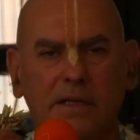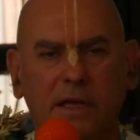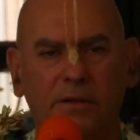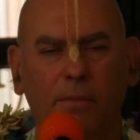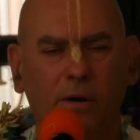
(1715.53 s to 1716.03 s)

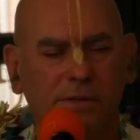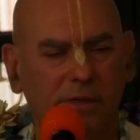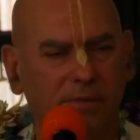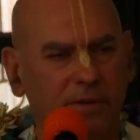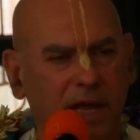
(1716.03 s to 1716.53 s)
modes
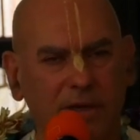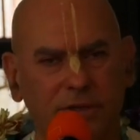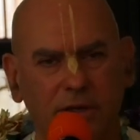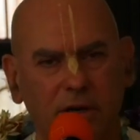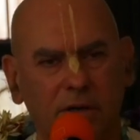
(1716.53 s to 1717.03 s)
of
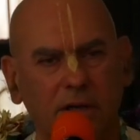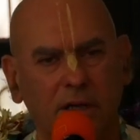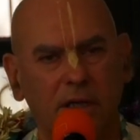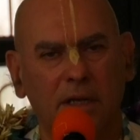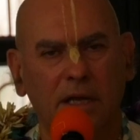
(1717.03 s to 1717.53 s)
nature
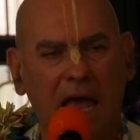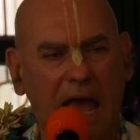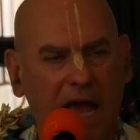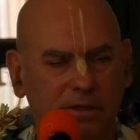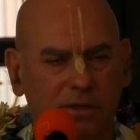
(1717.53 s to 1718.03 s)

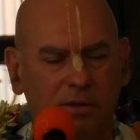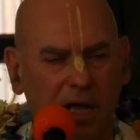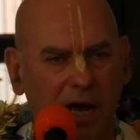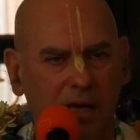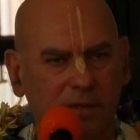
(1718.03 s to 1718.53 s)
act on
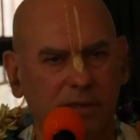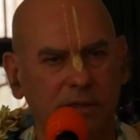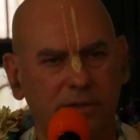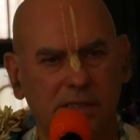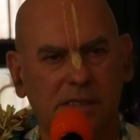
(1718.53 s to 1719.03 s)
us
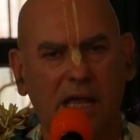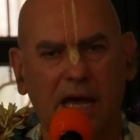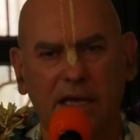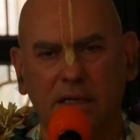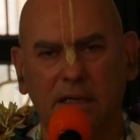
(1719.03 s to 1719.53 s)
just
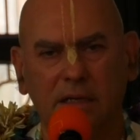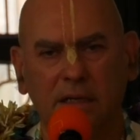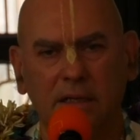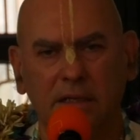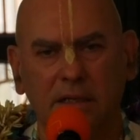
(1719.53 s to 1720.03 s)
like
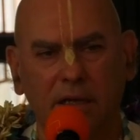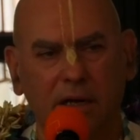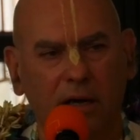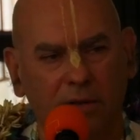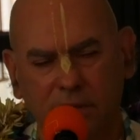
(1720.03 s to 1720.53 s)

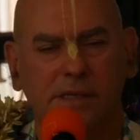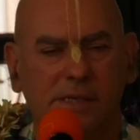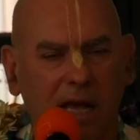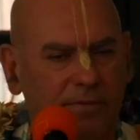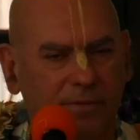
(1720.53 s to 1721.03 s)
on this
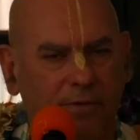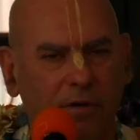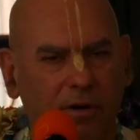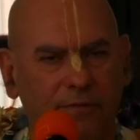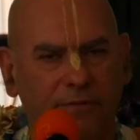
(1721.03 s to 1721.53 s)
fake
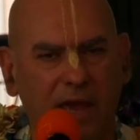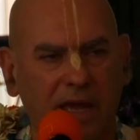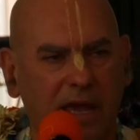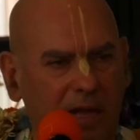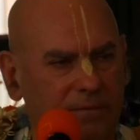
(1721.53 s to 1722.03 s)

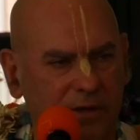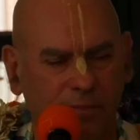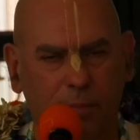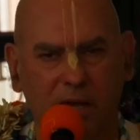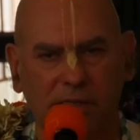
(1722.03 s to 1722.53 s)

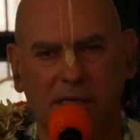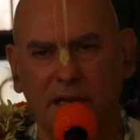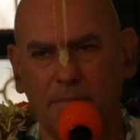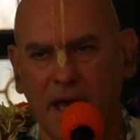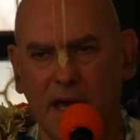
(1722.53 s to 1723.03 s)
Elvis
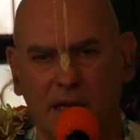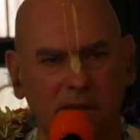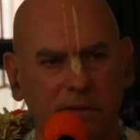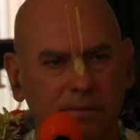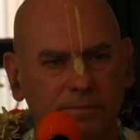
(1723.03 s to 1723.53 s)
Presley
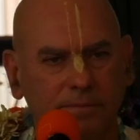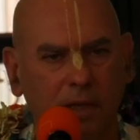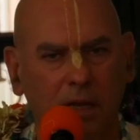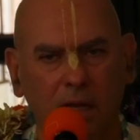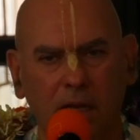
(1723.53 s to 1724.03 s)
man.
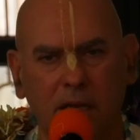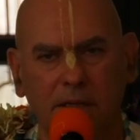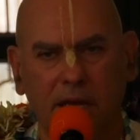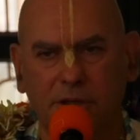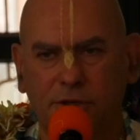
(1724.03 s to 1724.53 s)

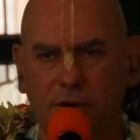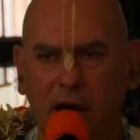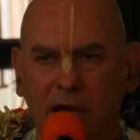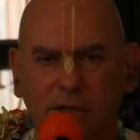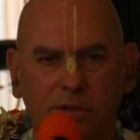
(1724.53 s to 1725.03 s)
They
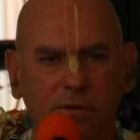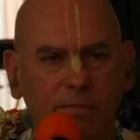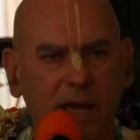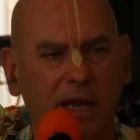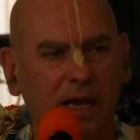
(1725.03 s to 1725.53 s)
try to
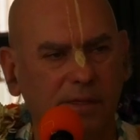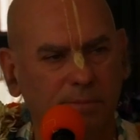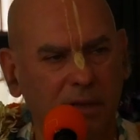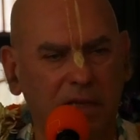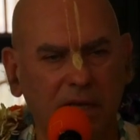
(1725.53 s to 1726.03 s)
make us
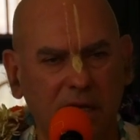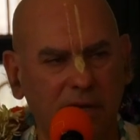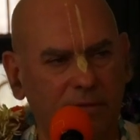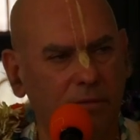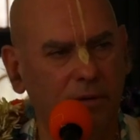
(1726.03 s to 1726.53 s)

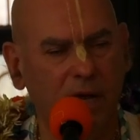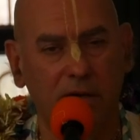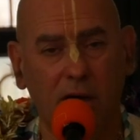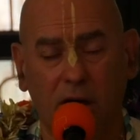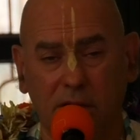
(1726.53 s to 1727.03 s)
believe we are
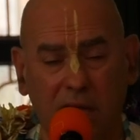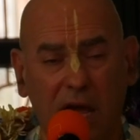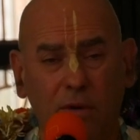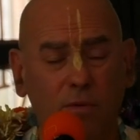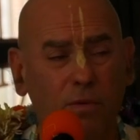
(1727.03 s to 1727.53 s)
not.
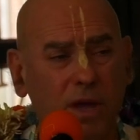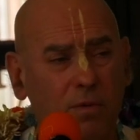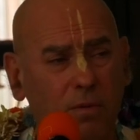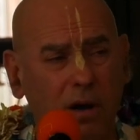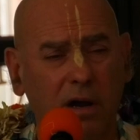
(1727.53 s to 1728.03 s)
And we
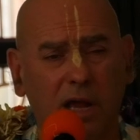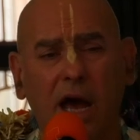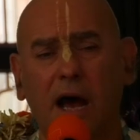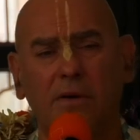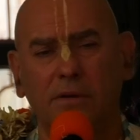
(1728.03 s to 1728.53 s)
work
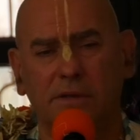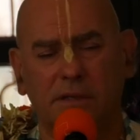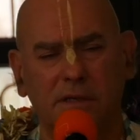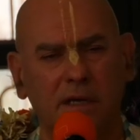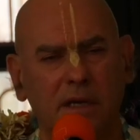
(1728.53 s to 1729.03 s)
out